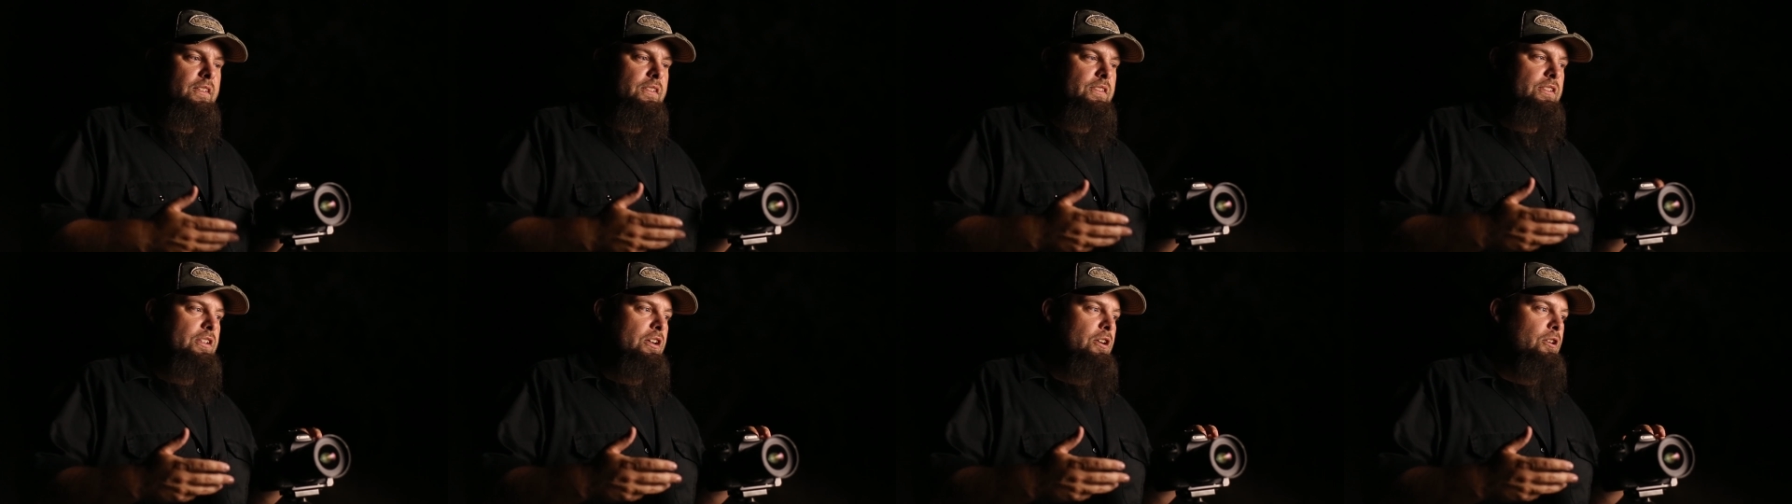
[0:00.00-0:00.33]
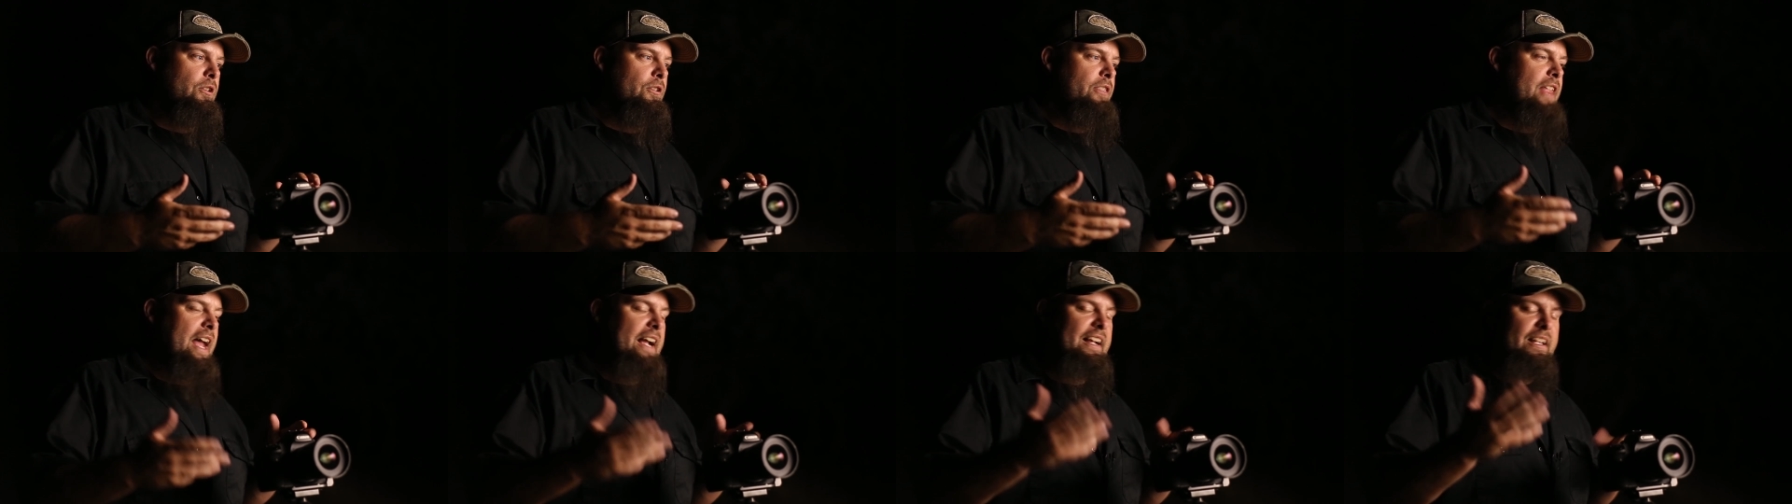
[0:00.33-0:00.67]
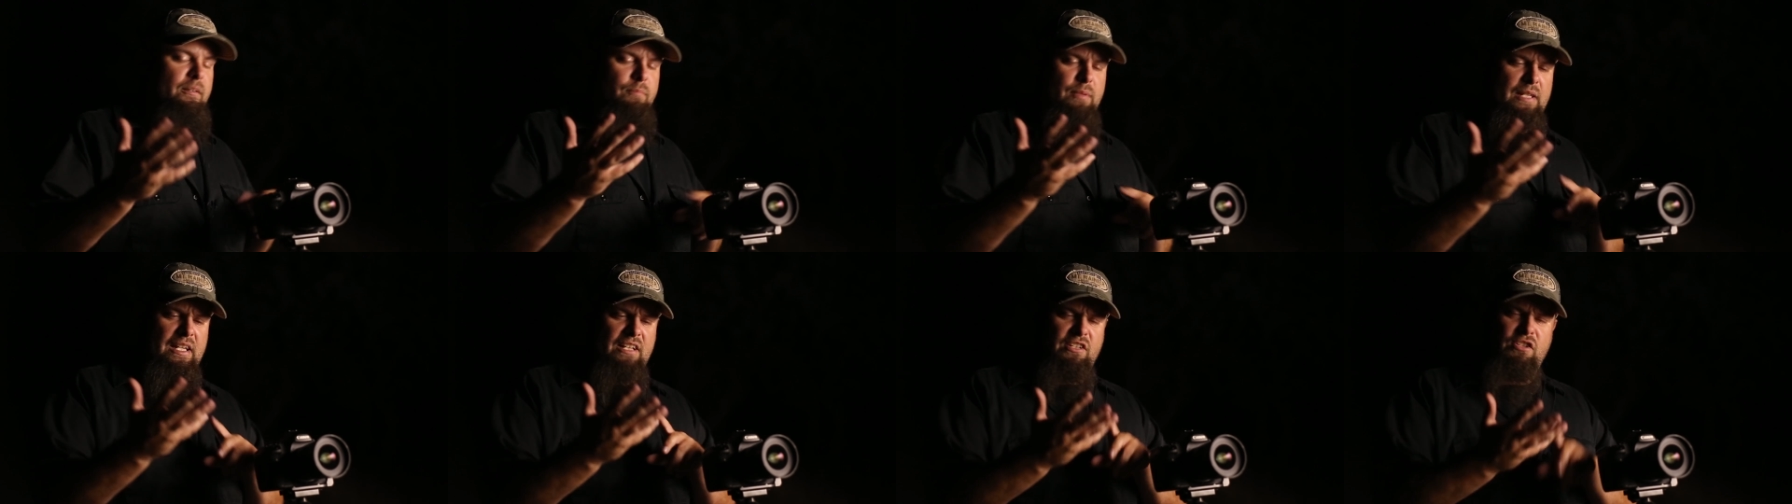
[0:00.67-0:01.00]
So that
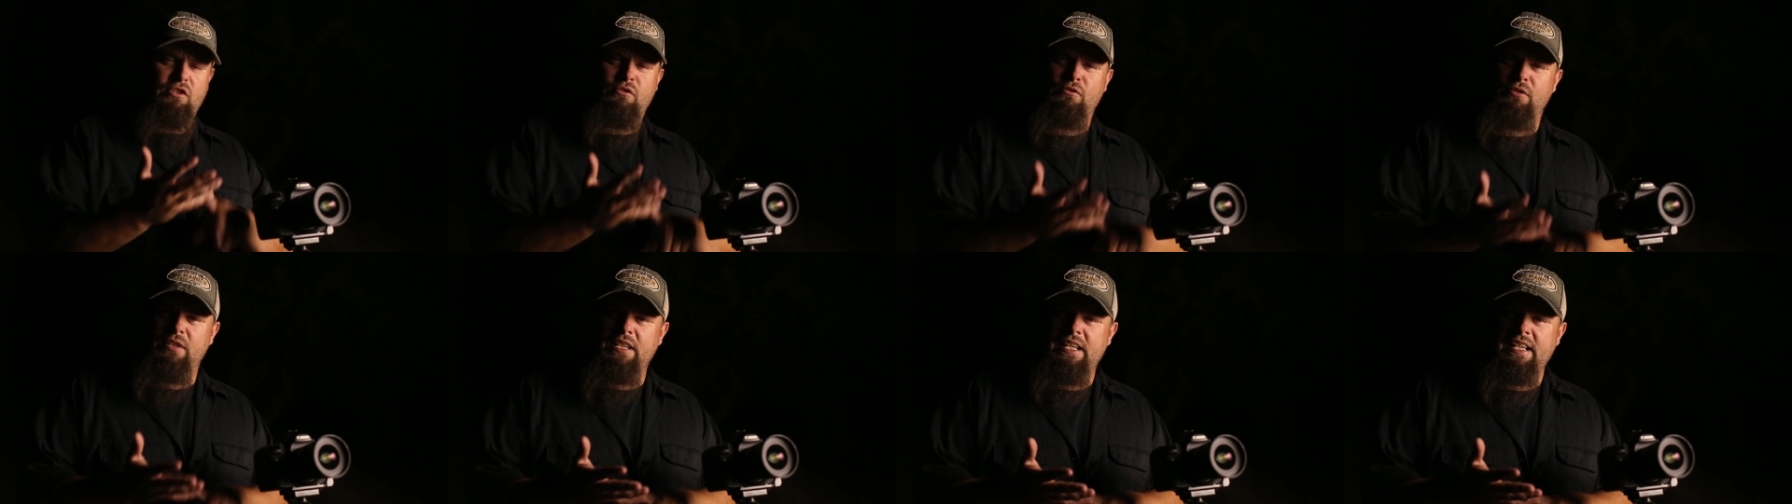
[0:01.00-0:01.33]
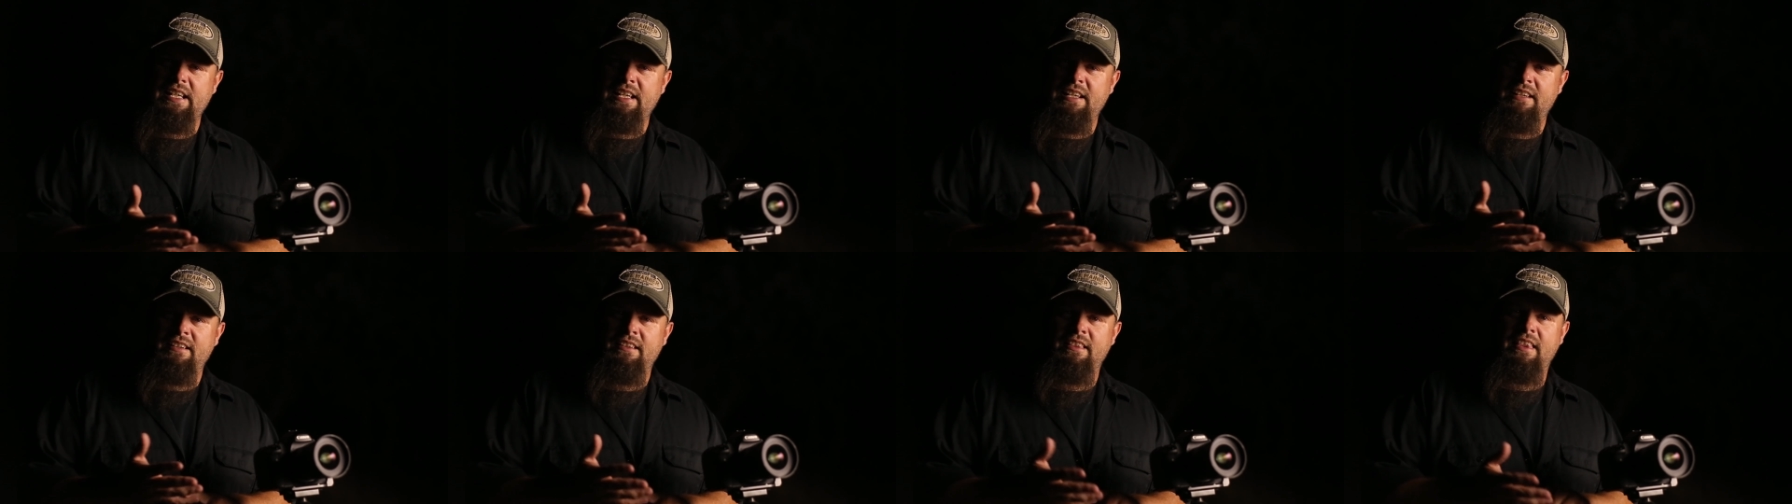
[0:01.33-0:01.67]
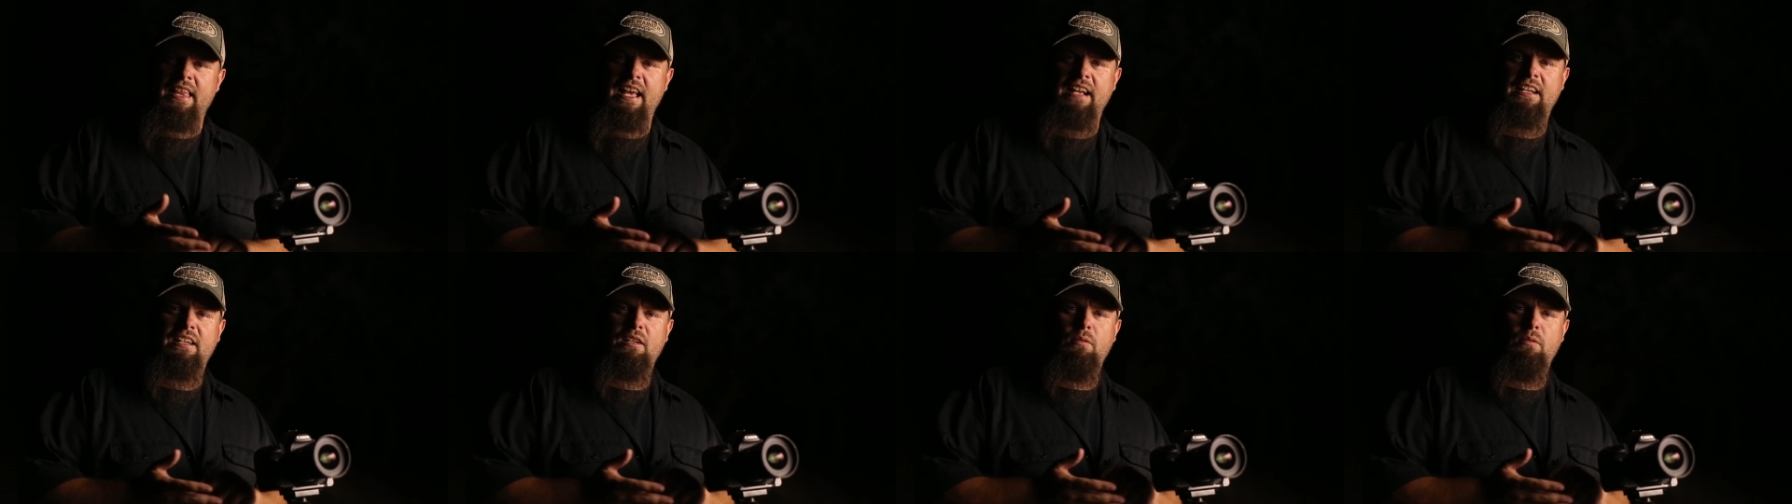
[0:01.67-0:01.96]
could be a tree, that